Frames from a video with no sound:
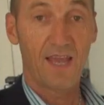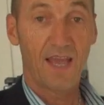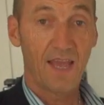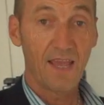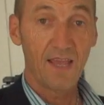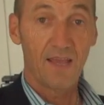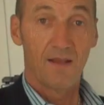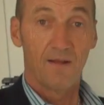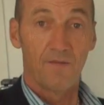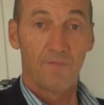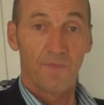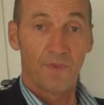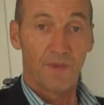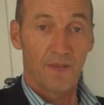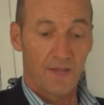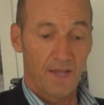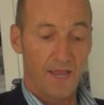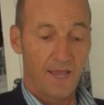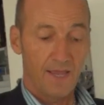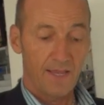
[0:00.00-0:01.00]
day.
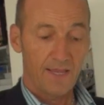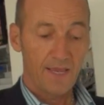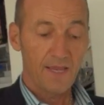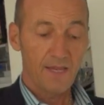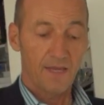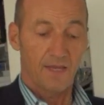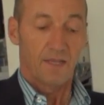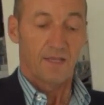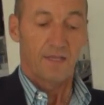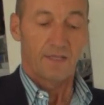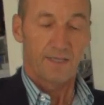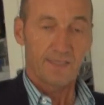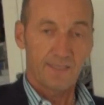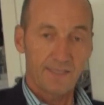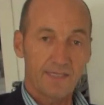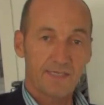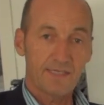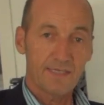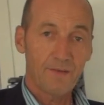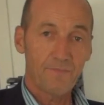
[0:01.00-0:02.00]
Now again,
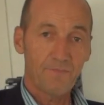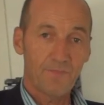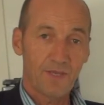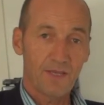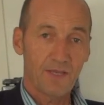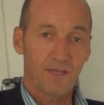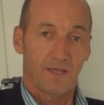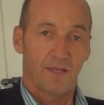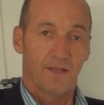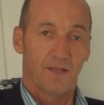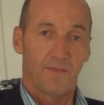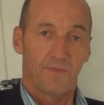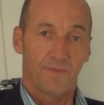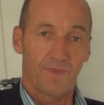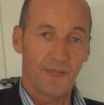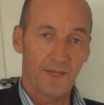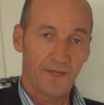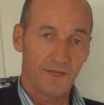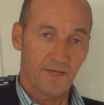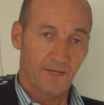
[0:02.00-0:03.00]
this is something
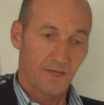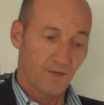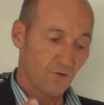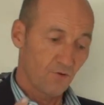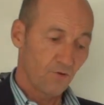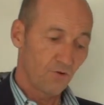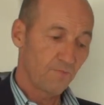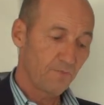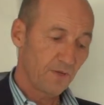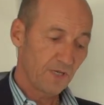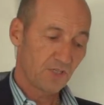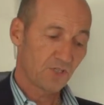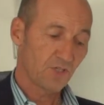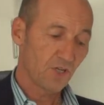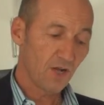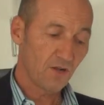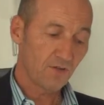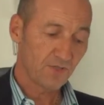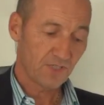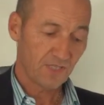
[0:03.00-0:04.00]
that could be
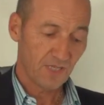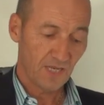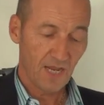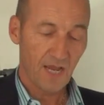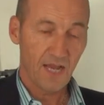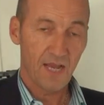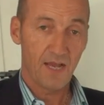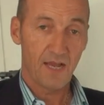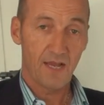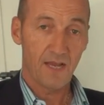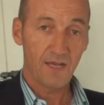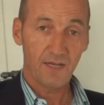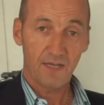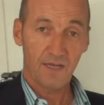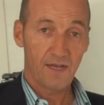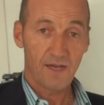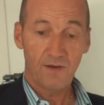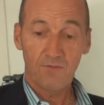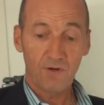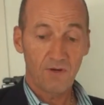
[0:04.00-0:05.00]
sold. See,
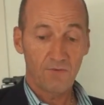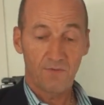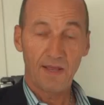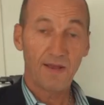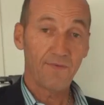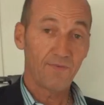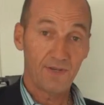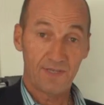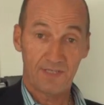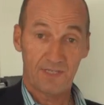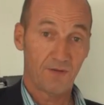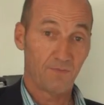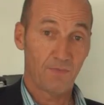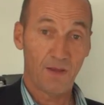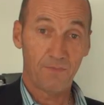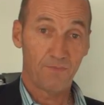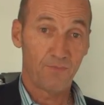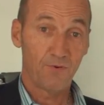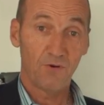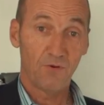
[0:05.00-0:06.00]
I would have loved this in
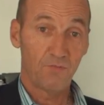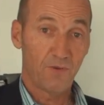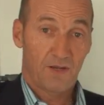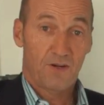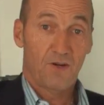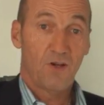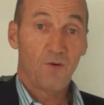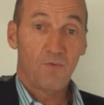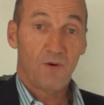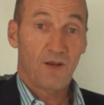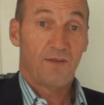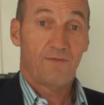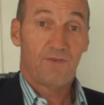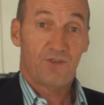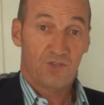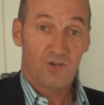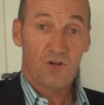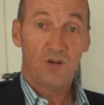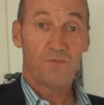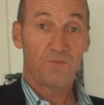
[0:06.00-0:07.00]
my pool, but no one ever
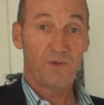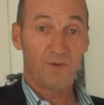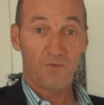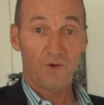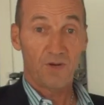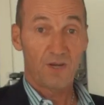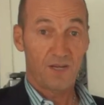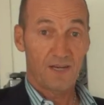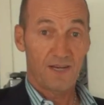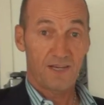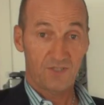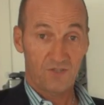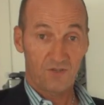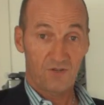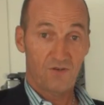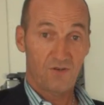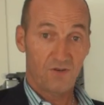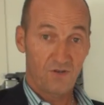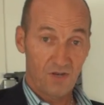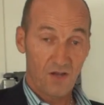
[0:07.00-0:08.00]
showed me what it does
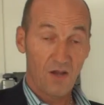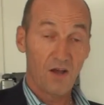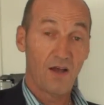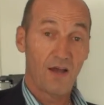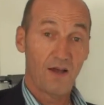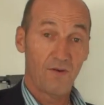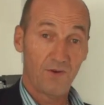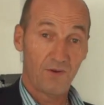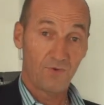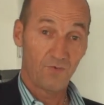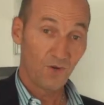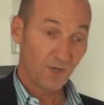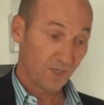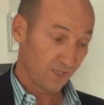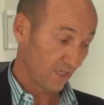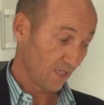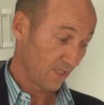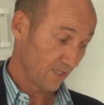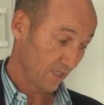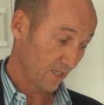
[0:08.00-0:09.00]
or how it
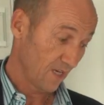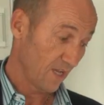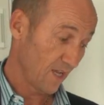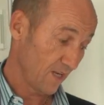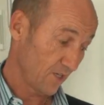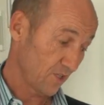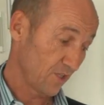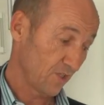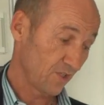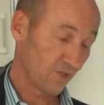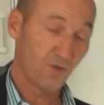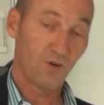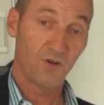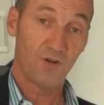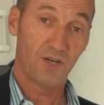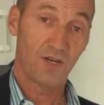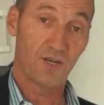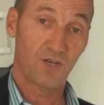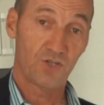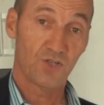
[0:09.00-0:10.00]
works until I actually saw
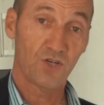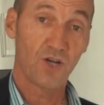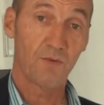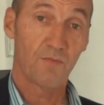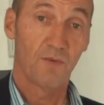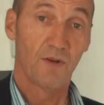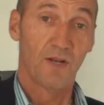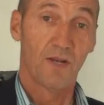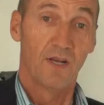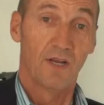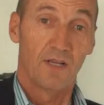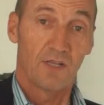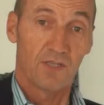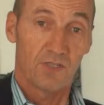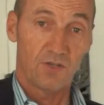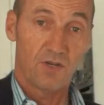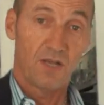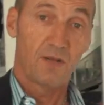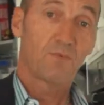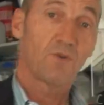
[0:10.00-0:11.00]
it in a shop.
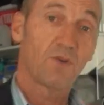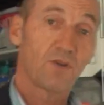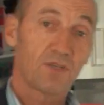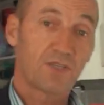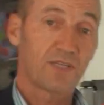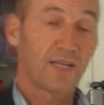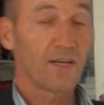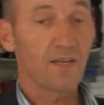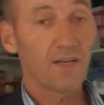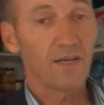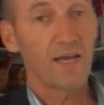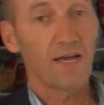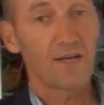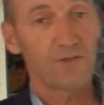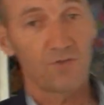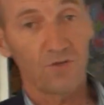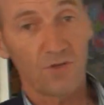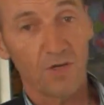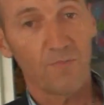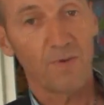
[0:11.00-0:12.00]
So I'm going to tell you now,
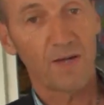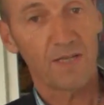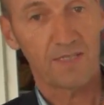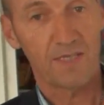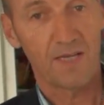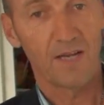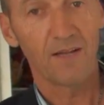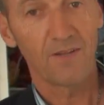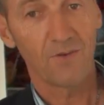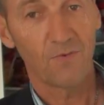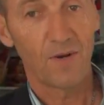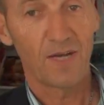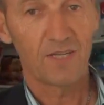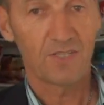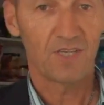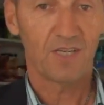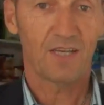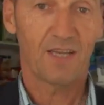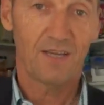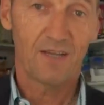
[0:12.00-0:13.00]
talk about some of the
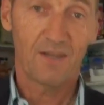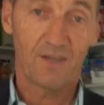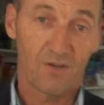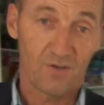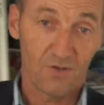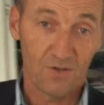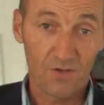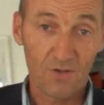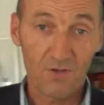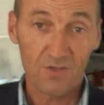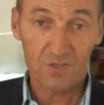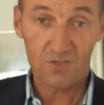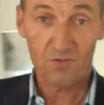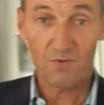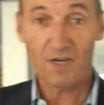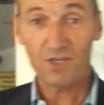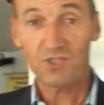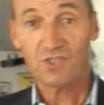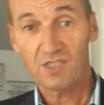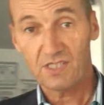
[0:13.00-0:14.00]
ways you can use
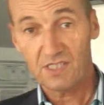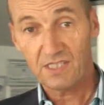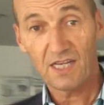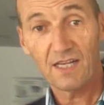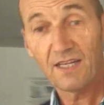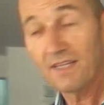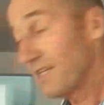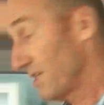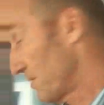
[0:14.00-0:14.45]
to actually sell